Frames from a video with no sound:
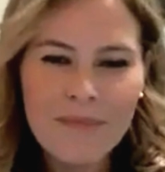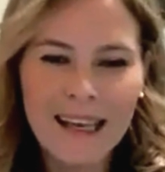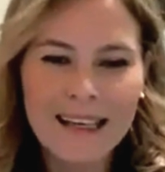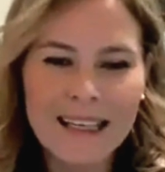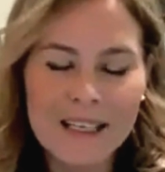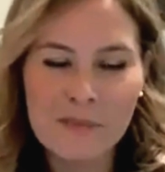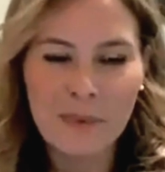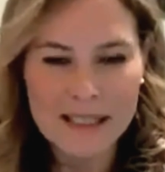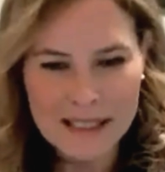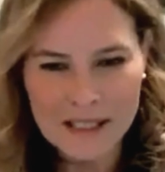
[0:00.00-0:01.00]
And he
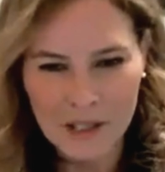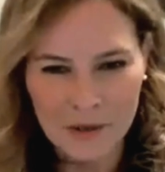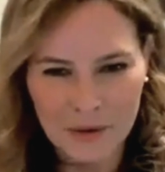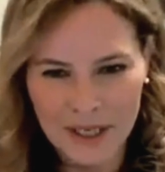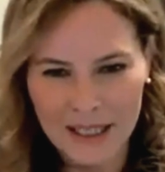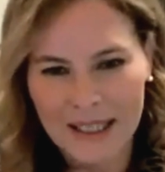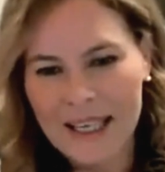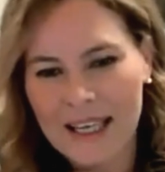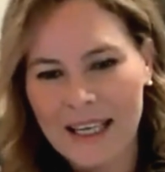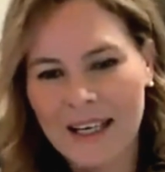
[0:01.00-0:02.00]
spent his career
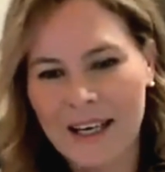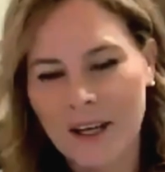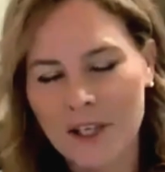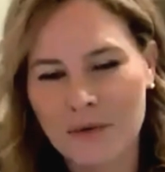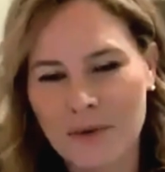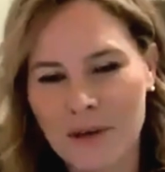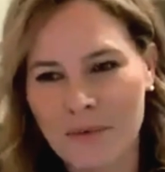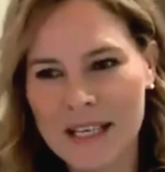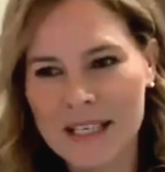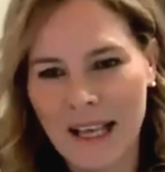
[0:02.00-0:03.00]
in luxury
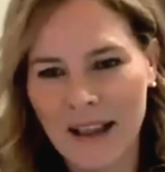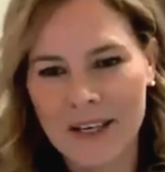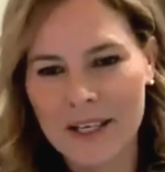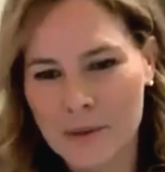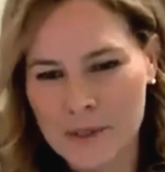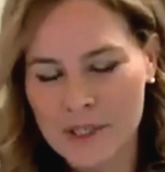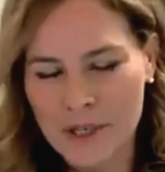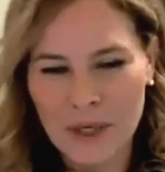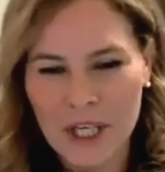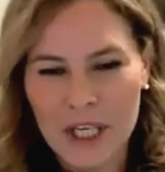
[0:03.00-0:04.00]
retail and is
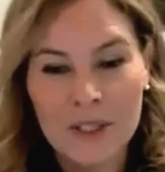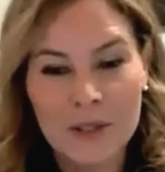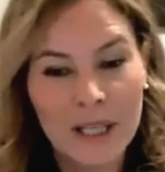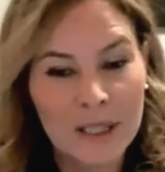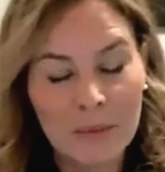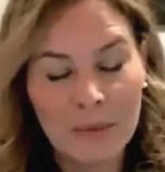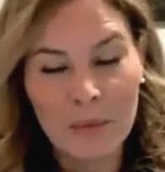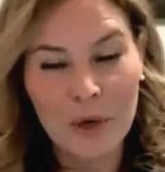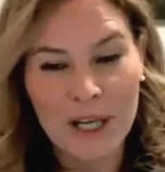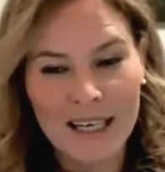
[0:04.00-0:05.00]
also doing a little bit of
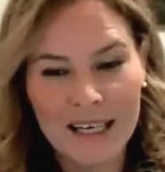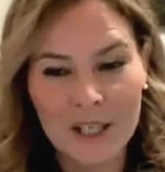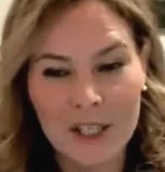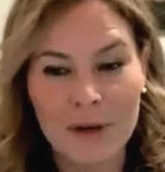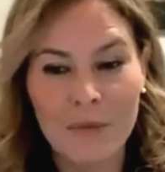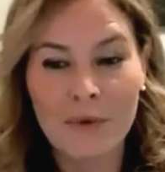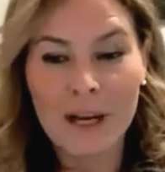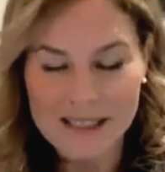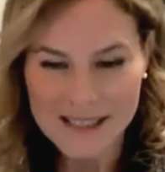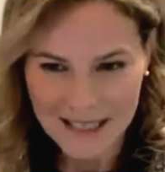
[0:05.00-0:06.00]
work in luxury real
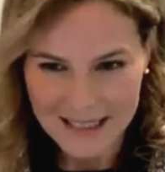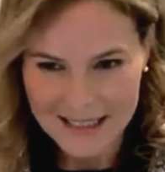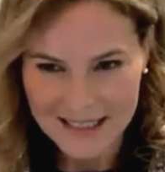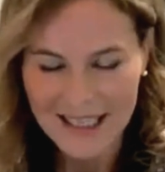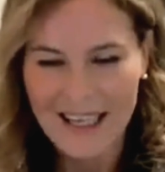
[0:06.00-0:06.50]
estate.